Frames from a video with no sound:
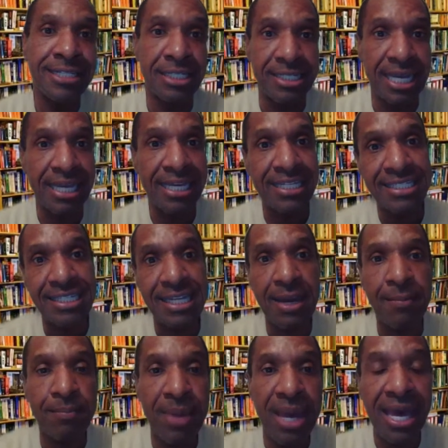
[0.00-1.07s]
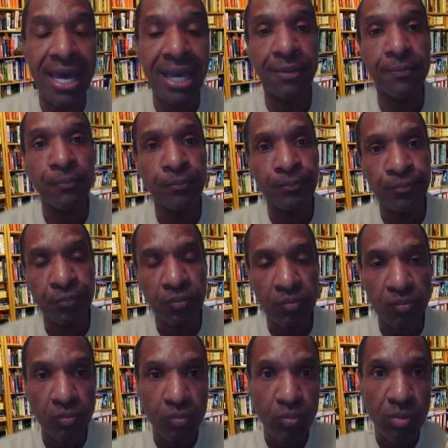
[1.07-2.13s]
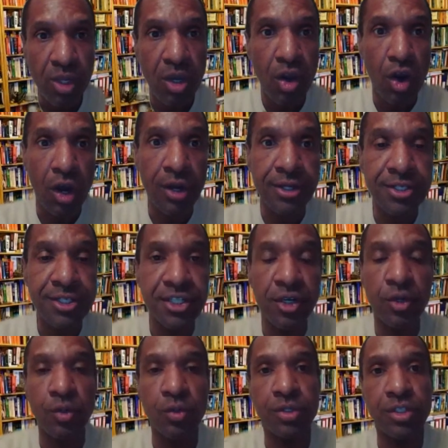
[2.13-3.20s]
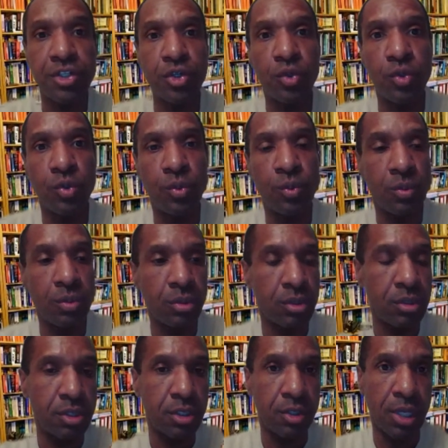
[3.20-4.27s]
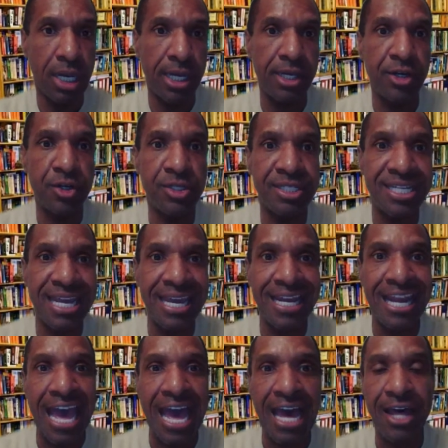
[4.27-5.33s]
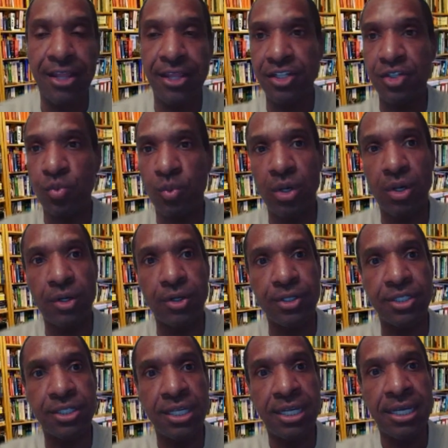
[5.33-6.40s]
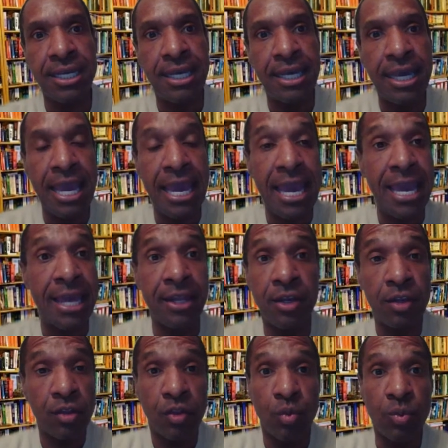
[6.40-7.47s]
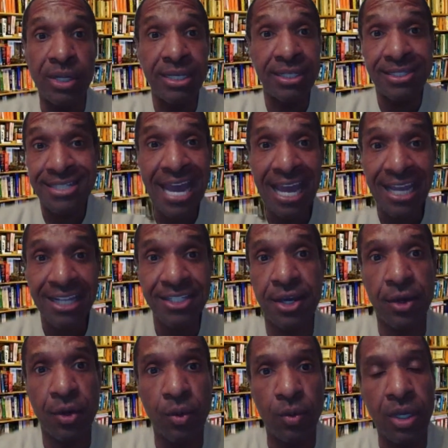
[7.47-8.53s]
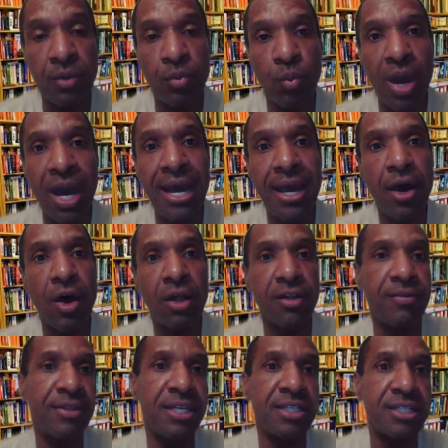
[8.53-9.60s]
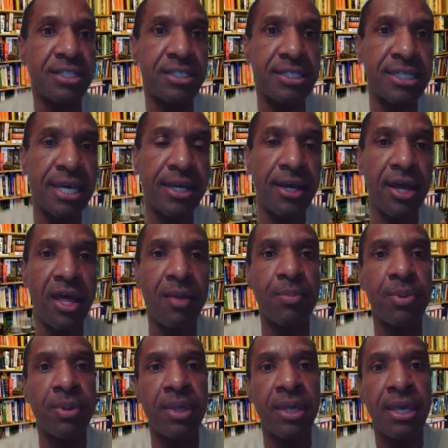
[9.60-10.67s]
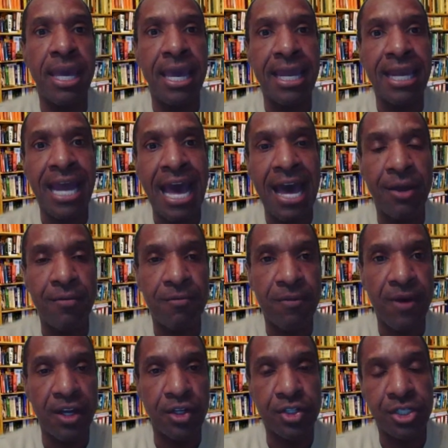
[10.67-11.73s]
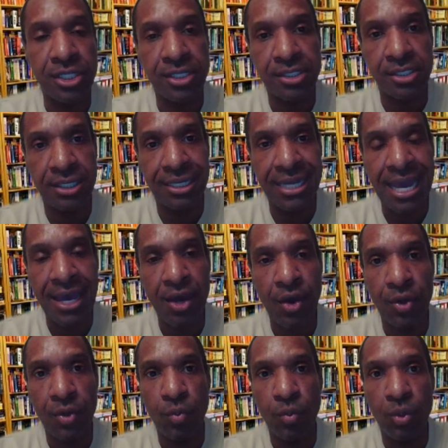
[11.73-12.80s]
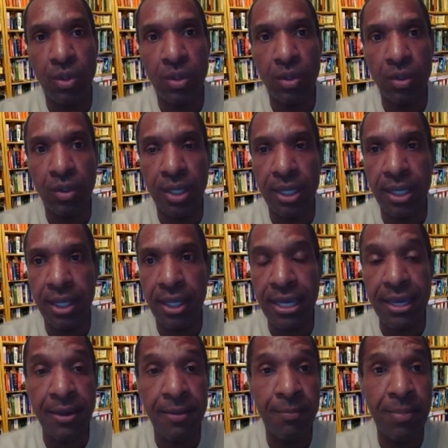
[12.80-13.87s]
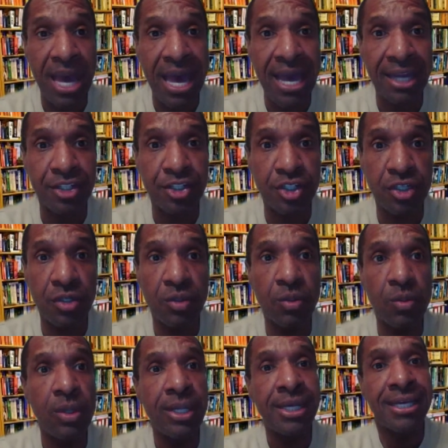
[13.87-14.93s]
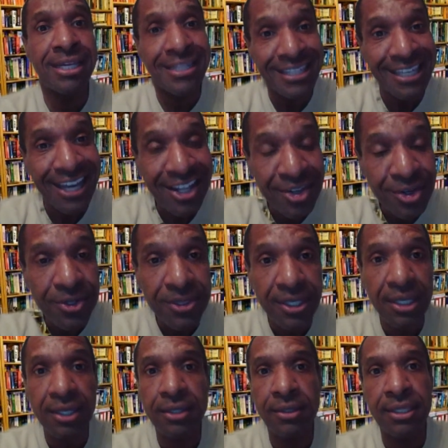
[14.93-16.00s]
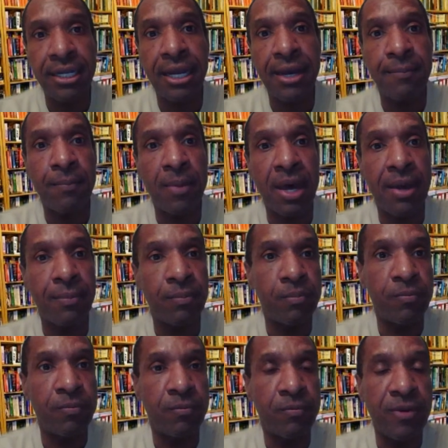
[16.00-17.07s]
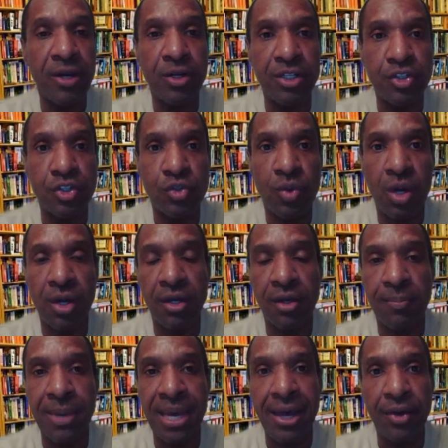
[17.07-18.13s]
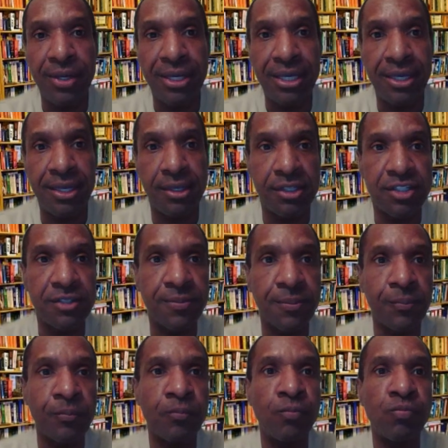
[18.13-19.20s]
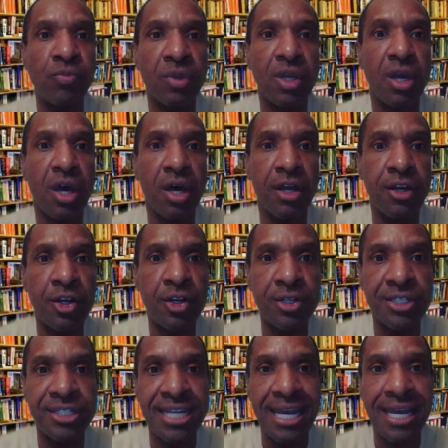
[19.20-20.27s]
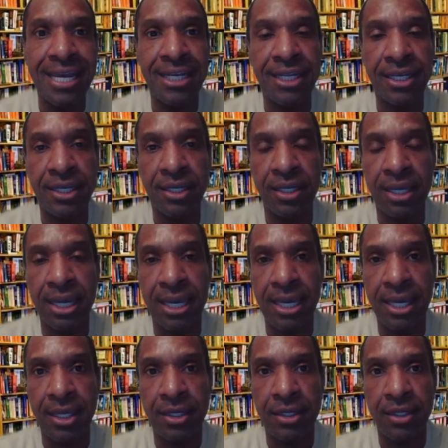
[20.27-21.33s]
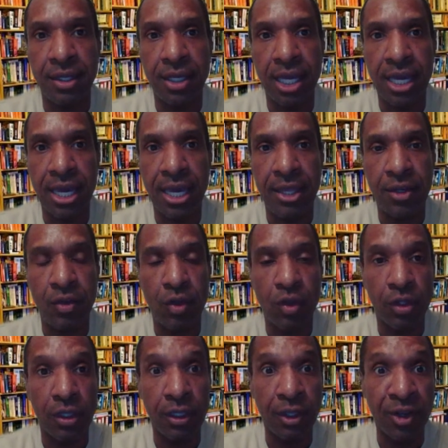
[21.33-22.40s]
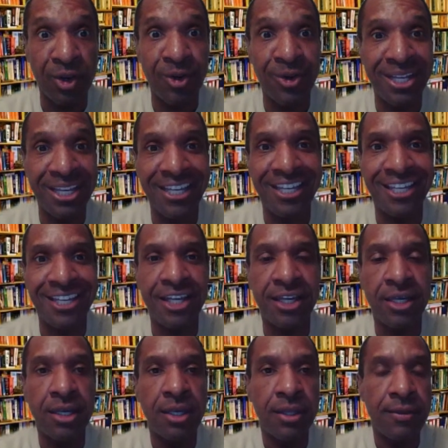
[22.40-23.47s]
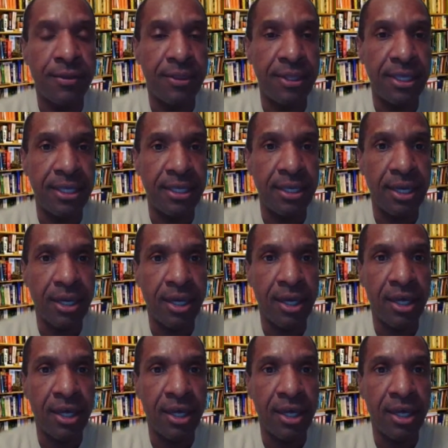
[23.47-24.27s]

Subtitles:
to take a step back, also to understand how this works, and it's tax code and why all of this is set up and how it functions and how it will impact you. The other thing that I'm very strong about is understanding and learning the